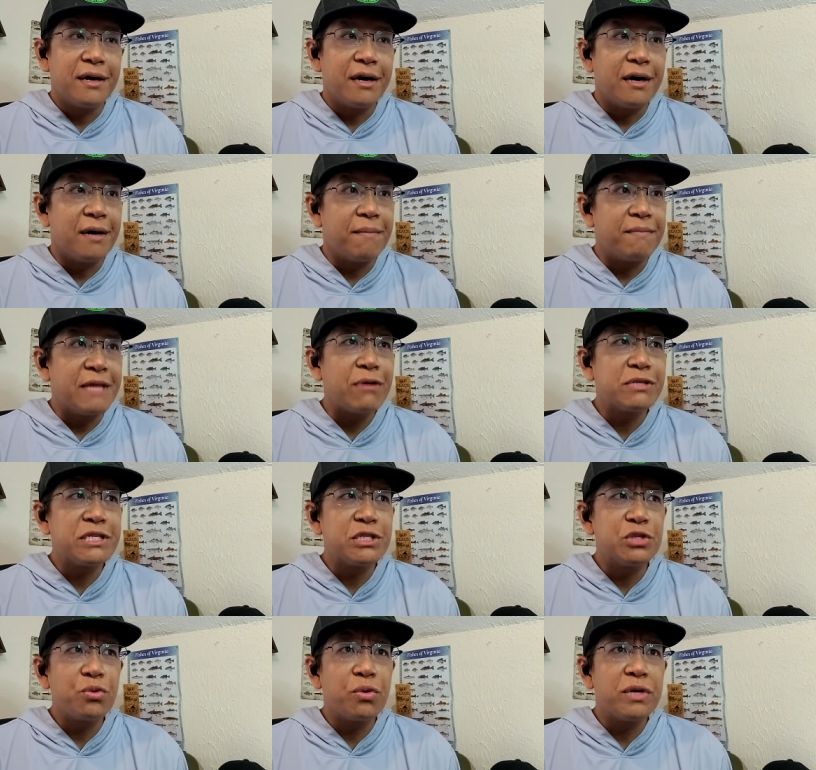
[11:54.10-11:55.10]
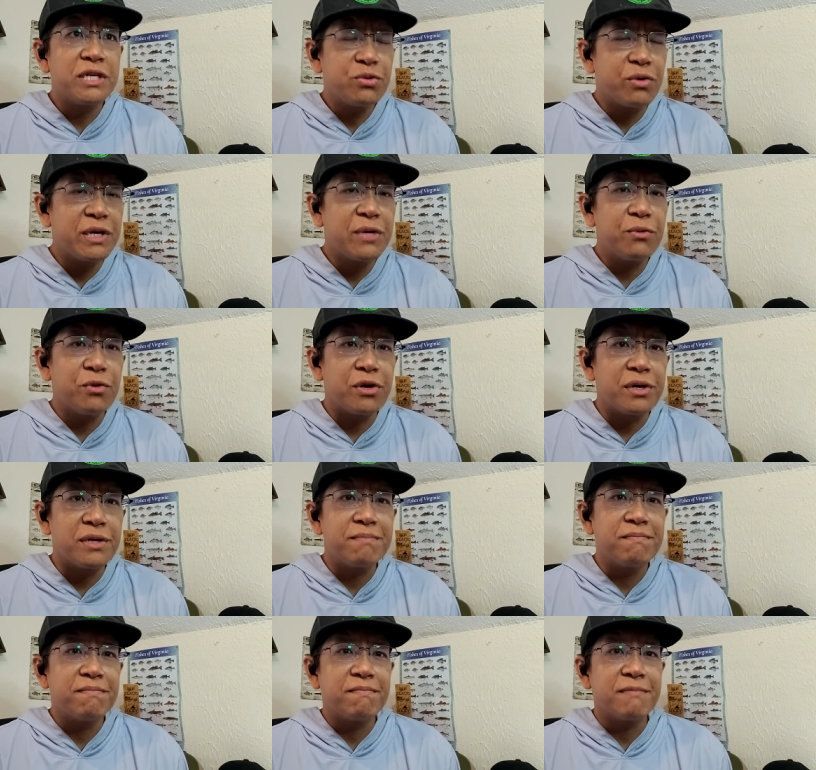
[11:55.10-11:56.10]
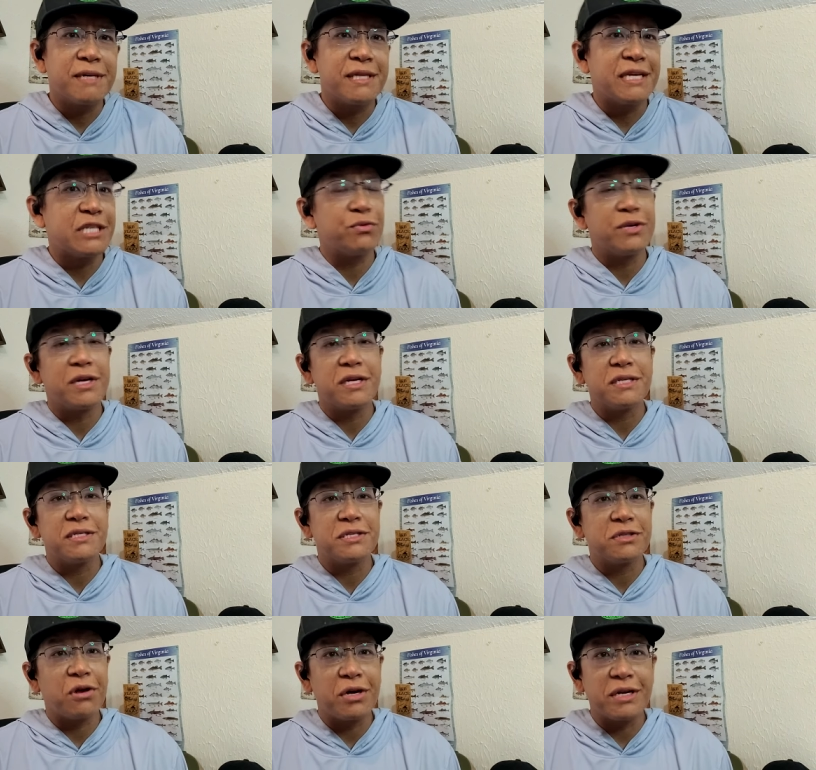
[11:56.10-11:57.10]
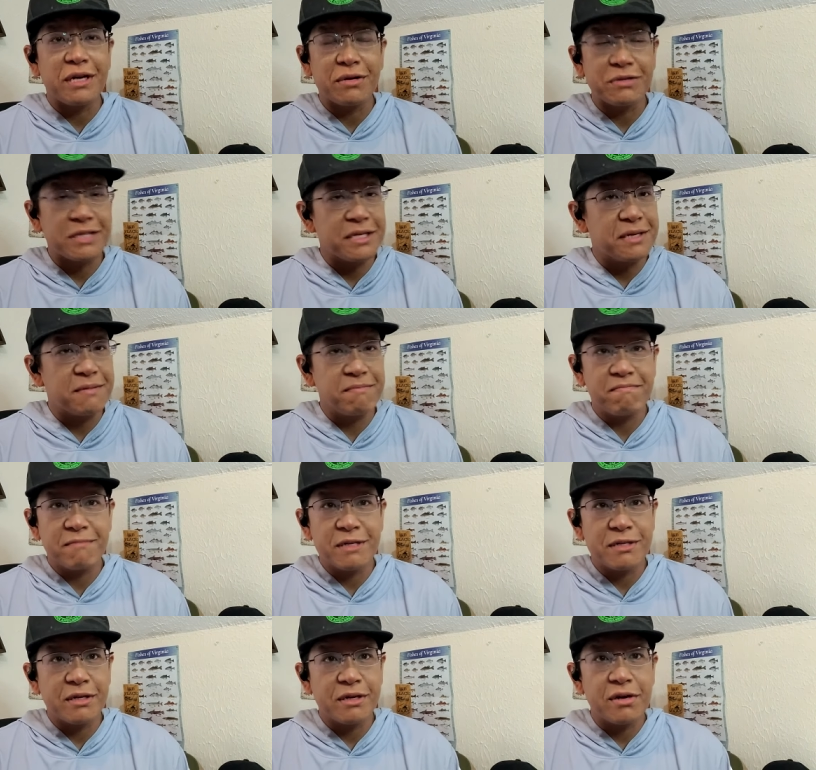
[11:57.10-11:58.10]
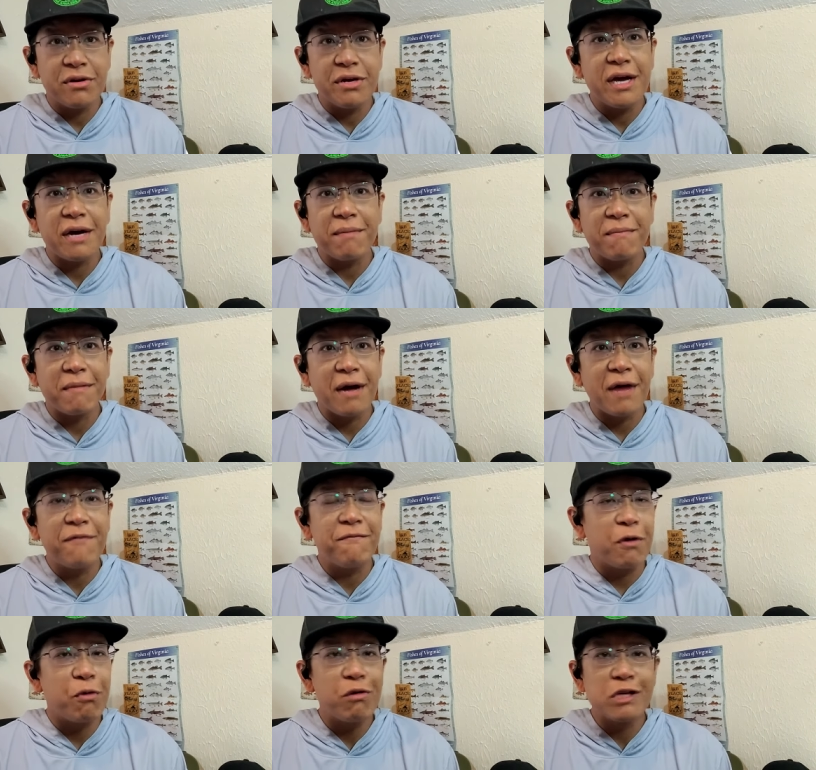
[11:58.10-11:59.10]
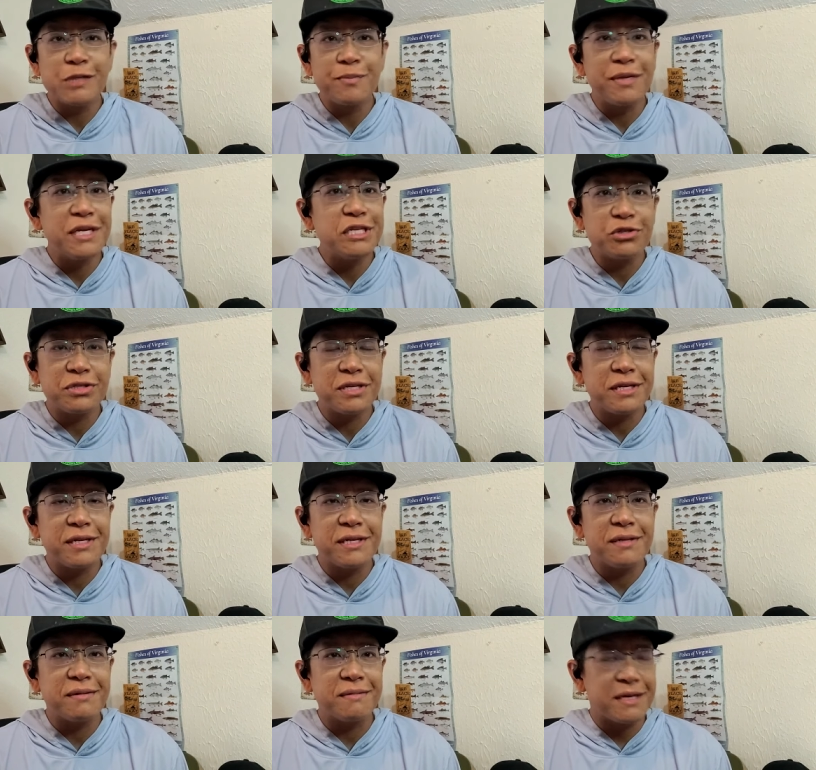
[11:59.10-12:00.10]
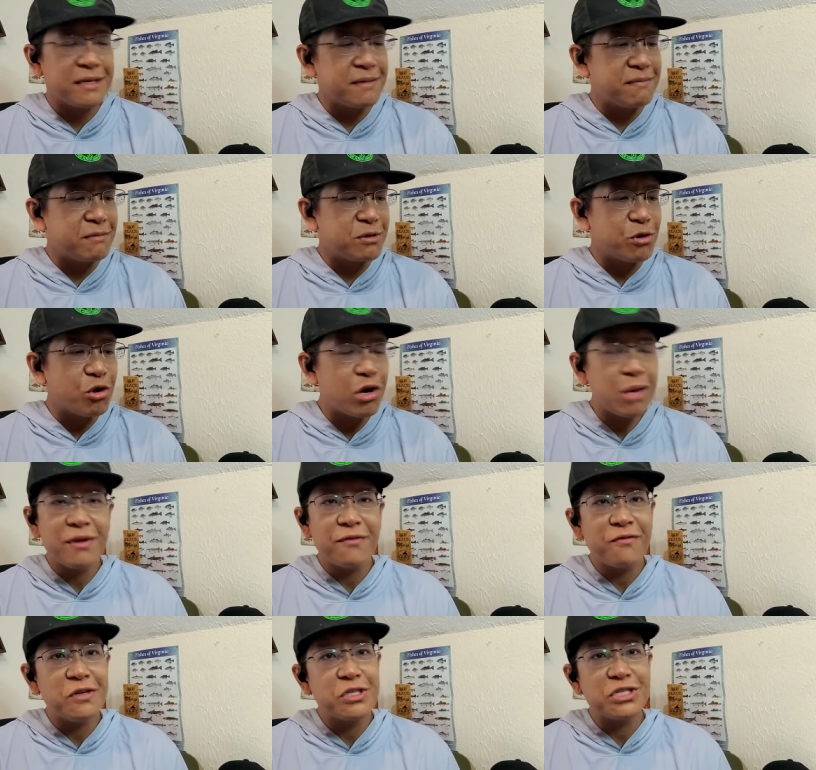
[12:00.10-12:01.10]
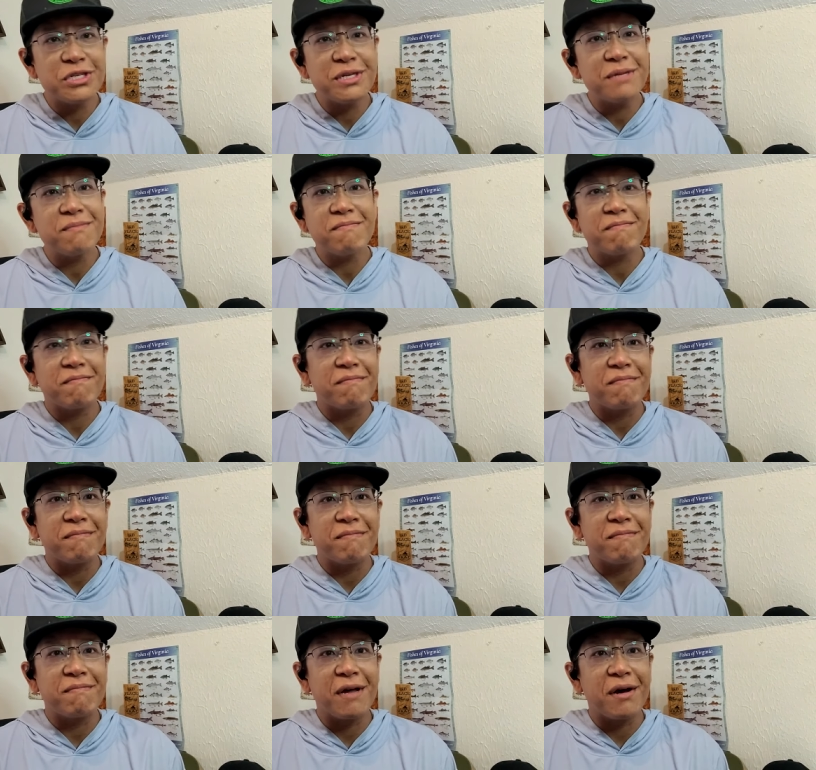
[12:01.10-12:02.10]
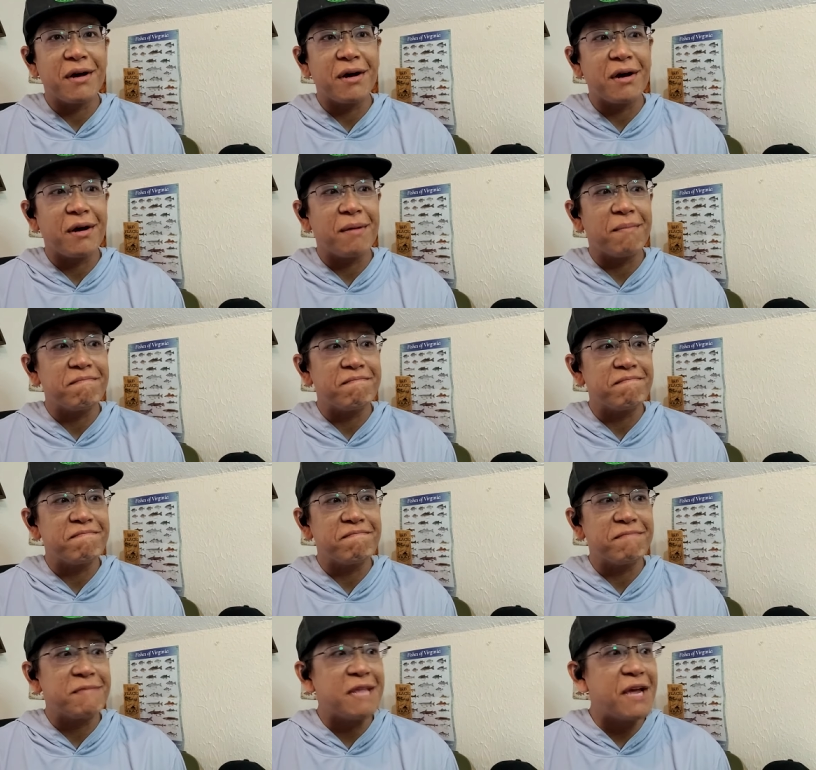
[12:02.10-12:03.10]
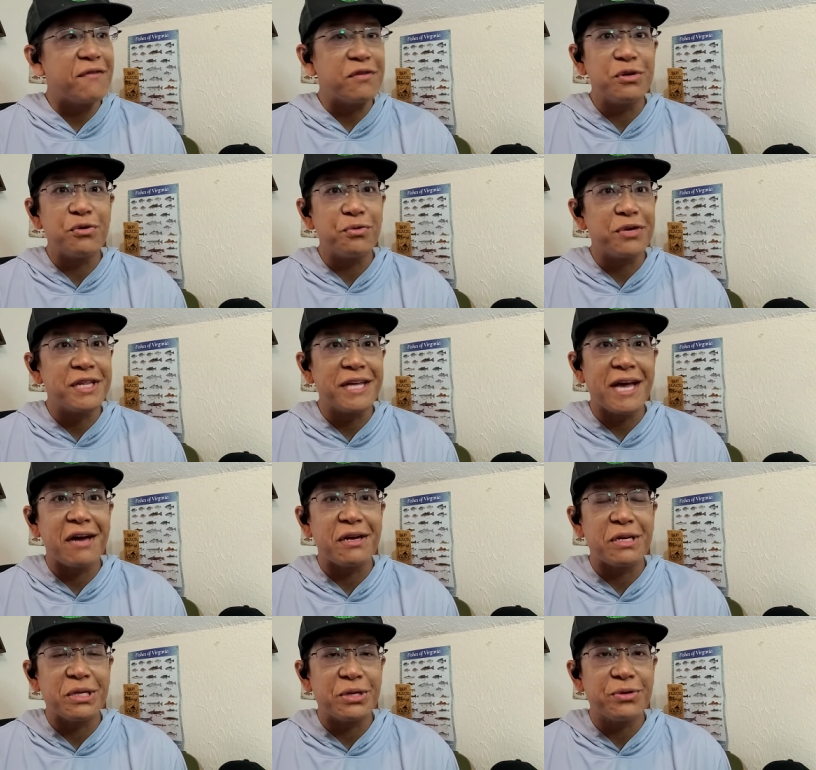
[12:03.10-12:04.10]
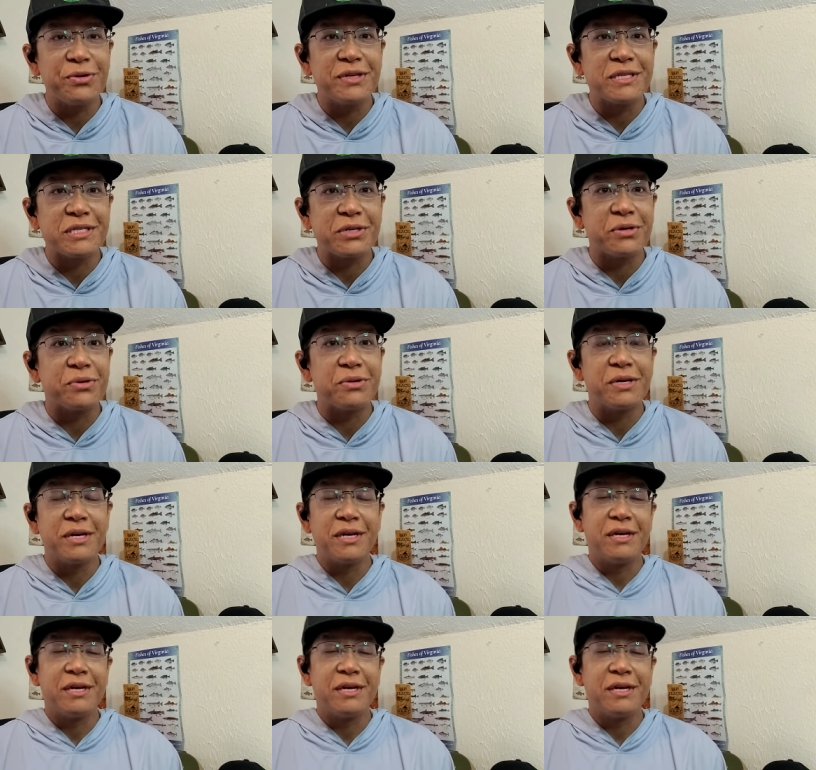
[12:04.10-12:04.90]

um, that was in twenty twenty-one. And that's when I started. I was like, I was like, oh yeah, I've always been interested in in tournament fishing. Um, Never knew really how to do it, so